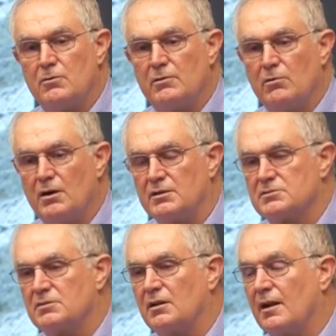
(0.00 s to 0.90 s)
he
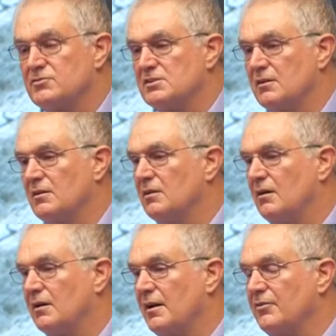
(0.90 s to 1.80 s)
was. And I've seen her
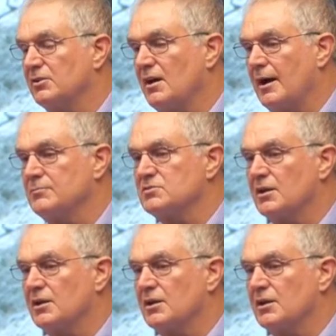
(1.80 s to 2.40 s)
on other times